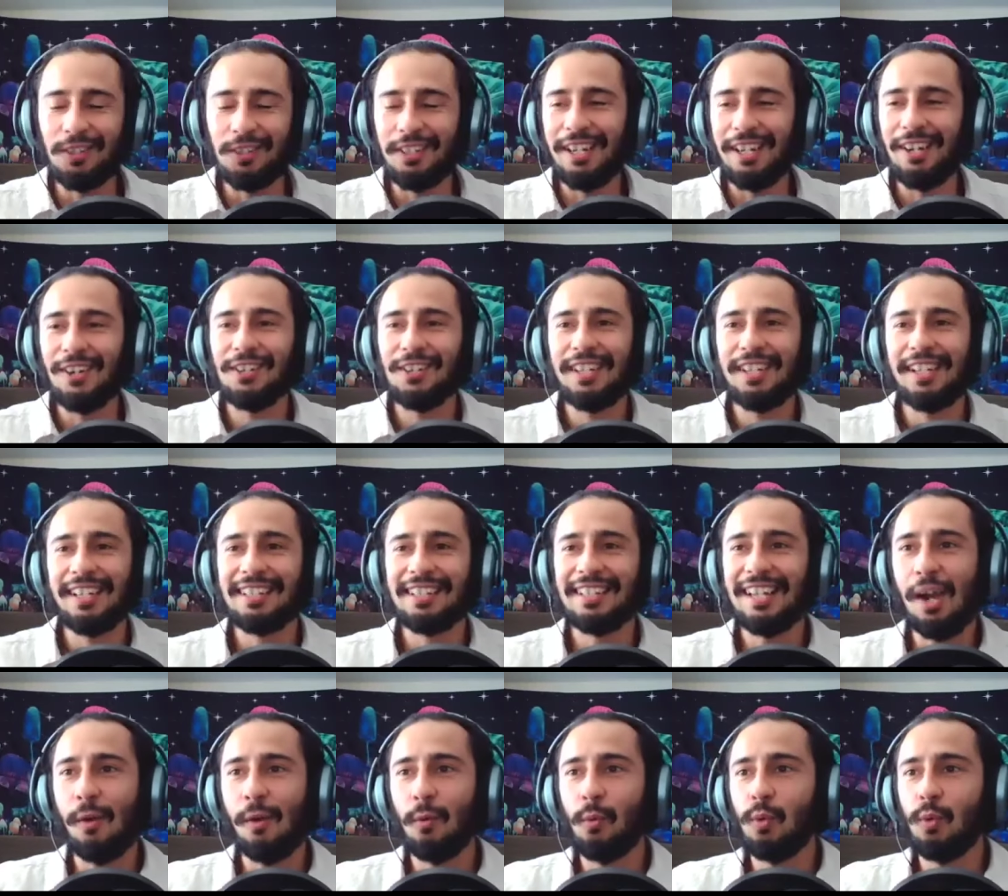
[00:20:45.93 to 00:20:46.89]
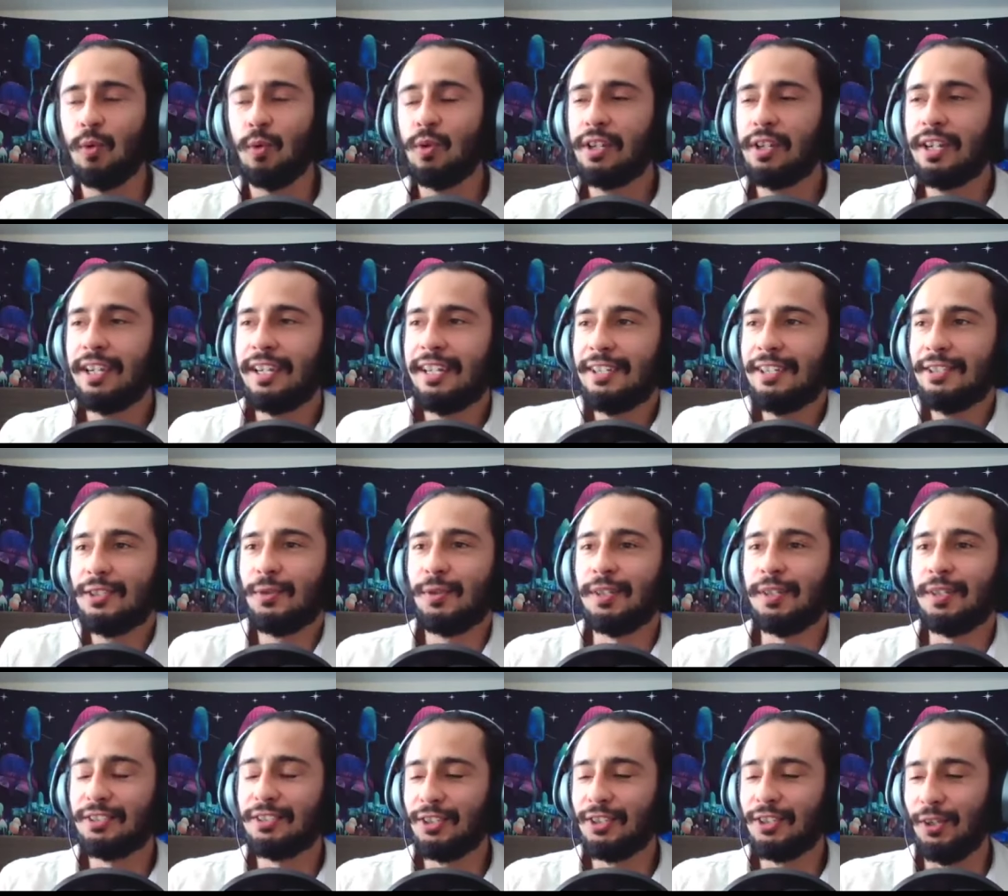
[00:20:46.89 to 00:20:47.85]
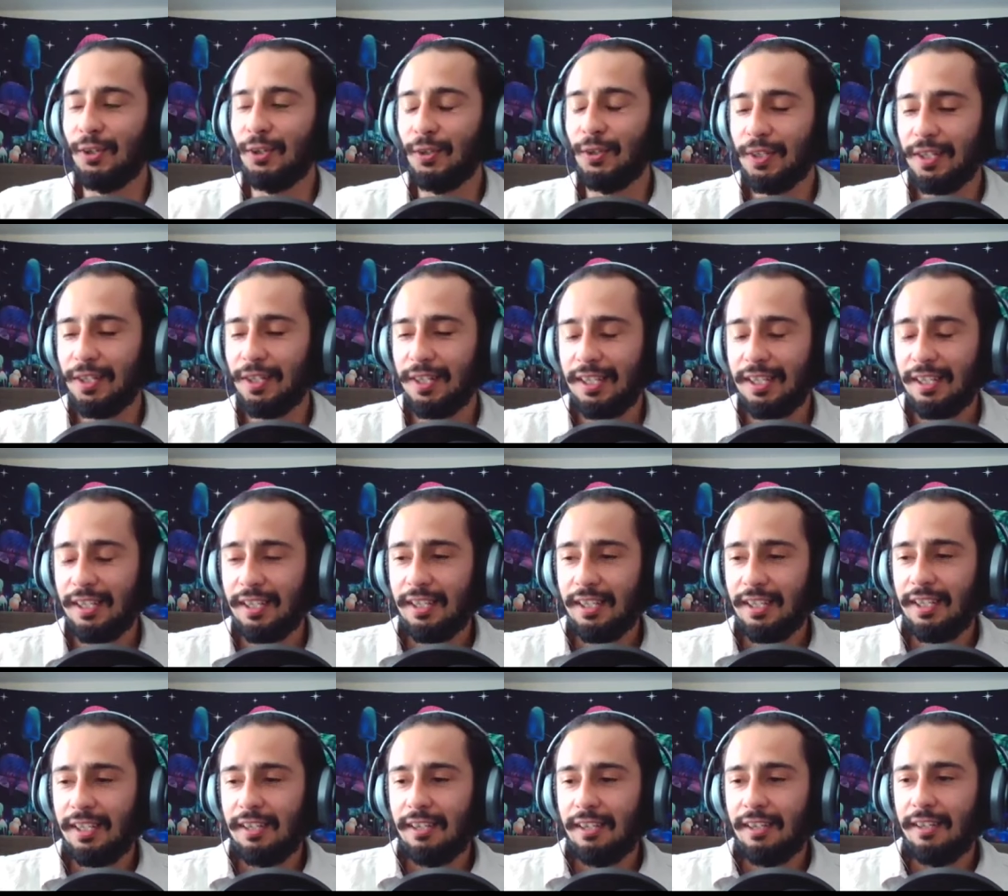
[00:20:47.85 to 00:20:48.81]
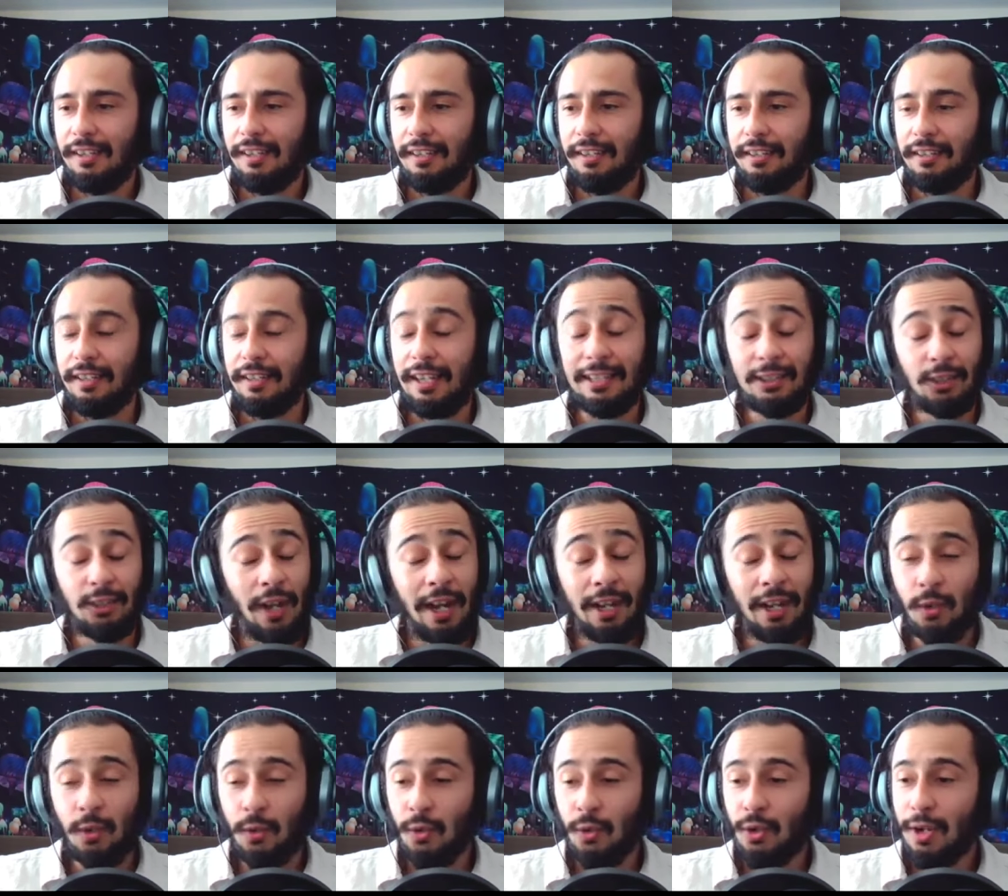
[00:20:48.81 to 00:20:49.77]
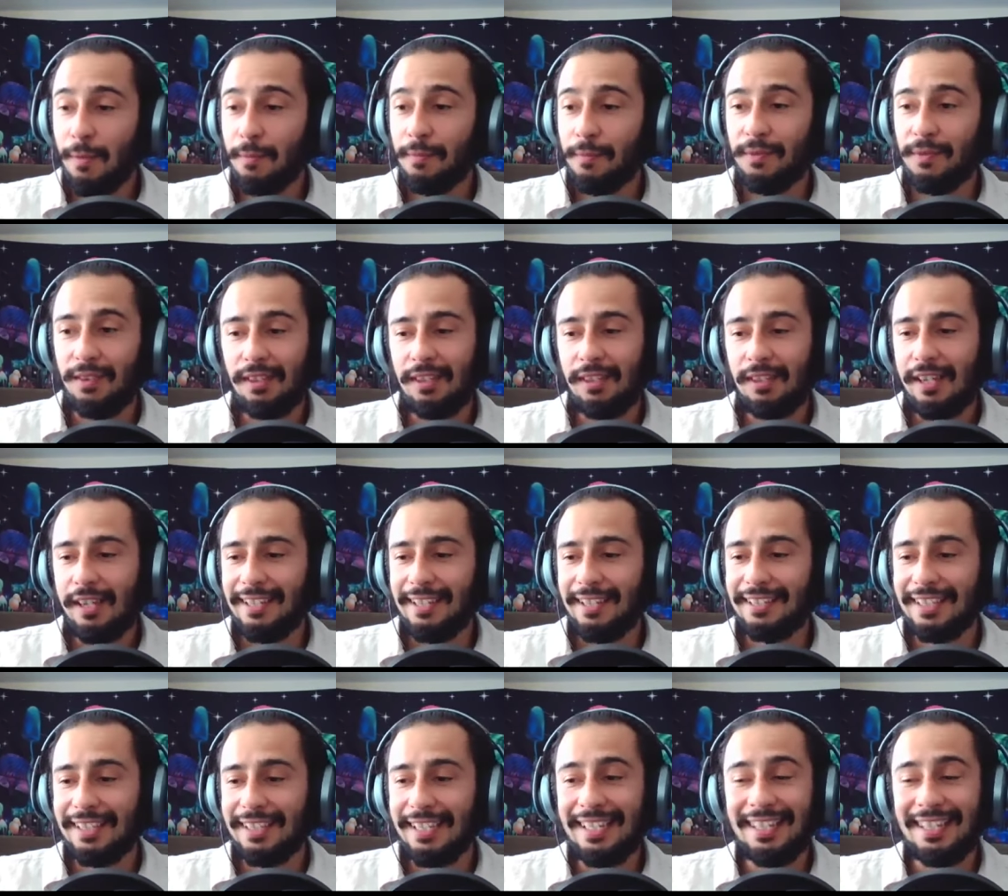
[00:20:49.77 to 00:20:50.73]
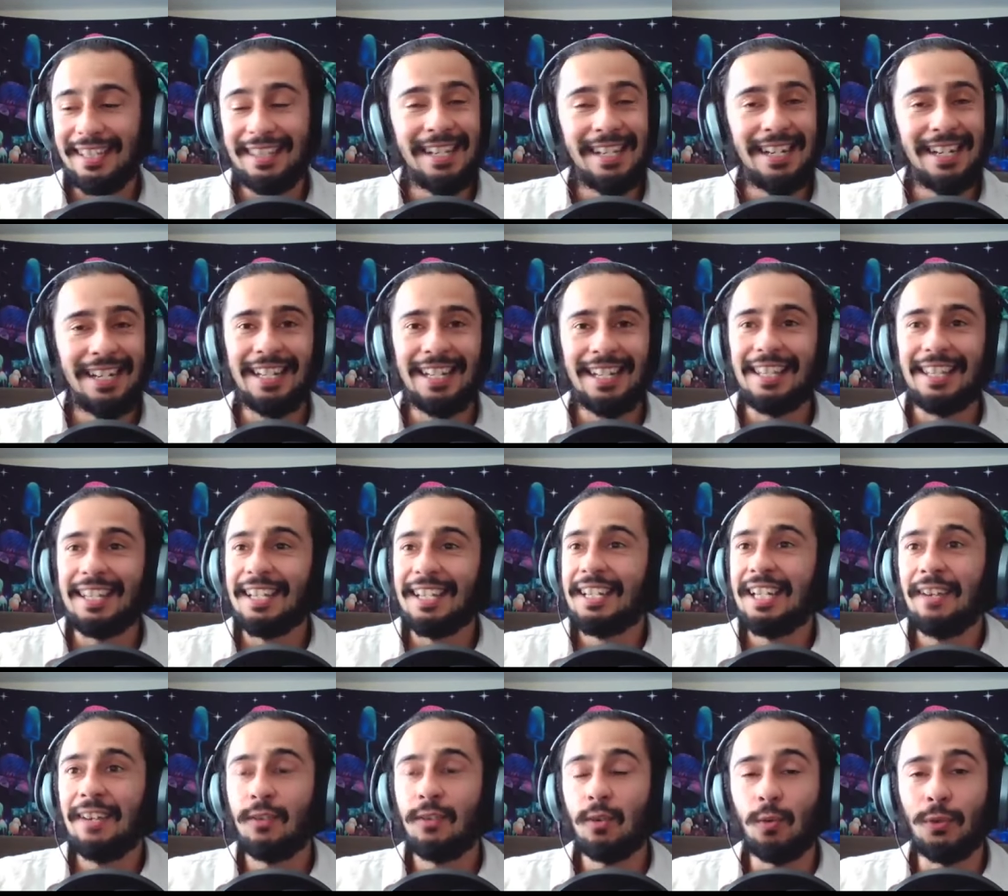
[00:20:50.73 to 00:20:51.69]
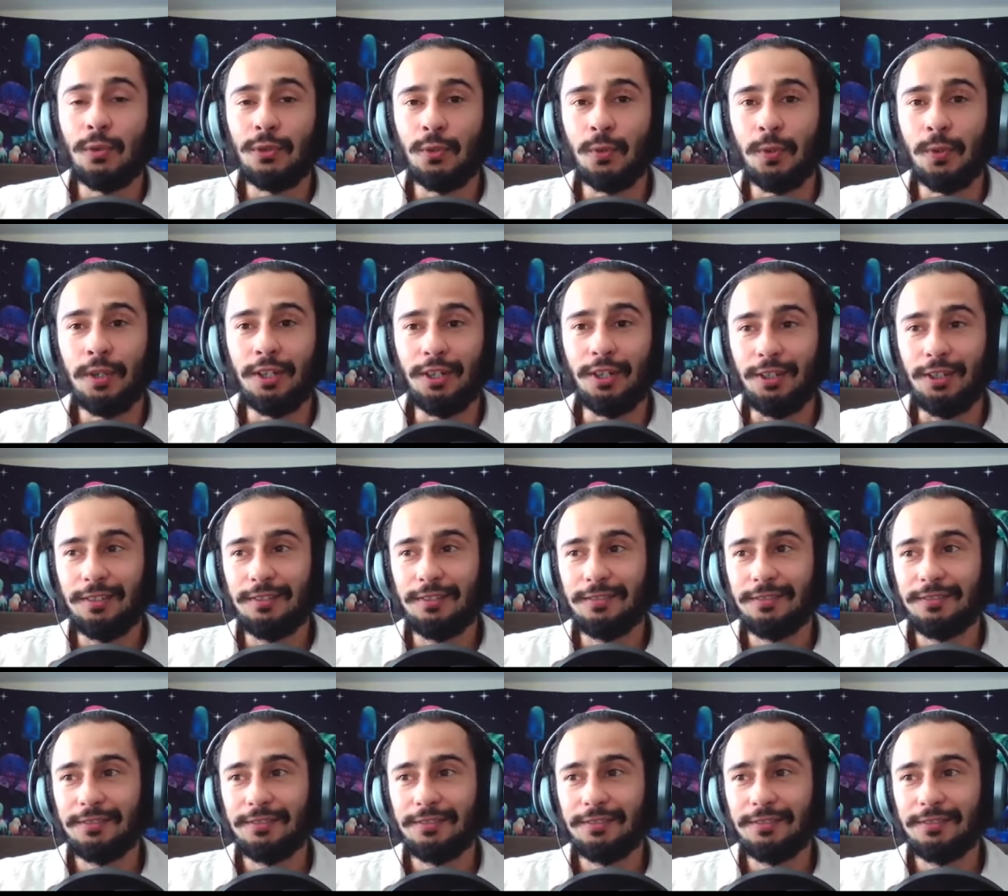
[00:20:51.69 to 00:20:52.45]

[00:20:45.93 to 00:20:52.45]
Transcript: okay, yeah, we'll get into it. So, yeah, so I grew up as a kid thinking that the devil was real.